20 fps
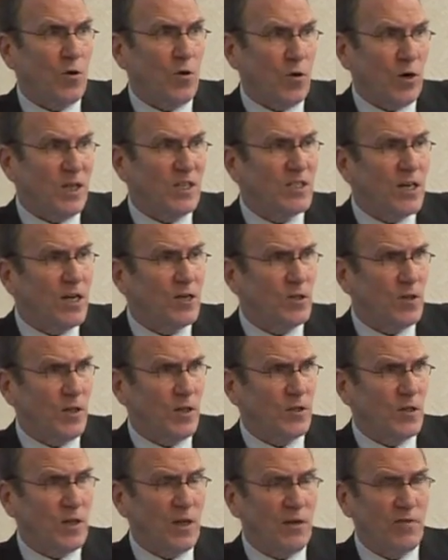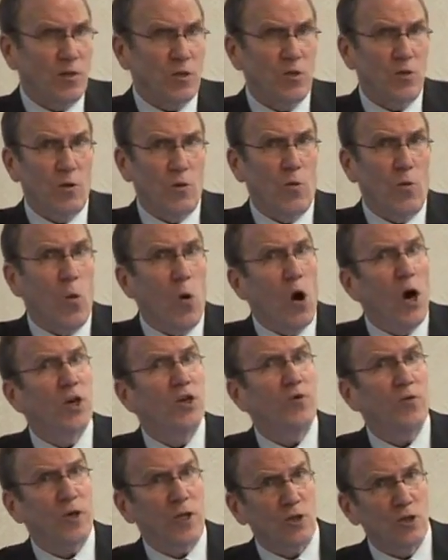or attention that's given to the
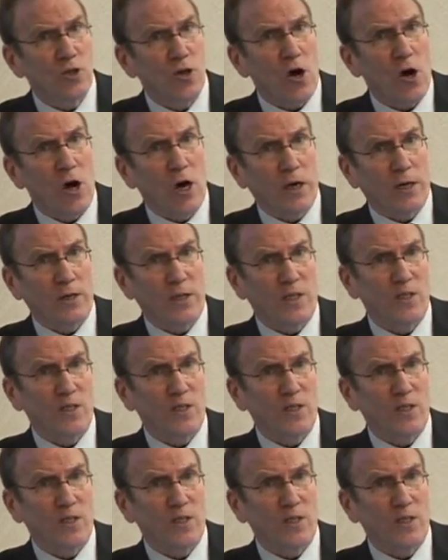wandering dog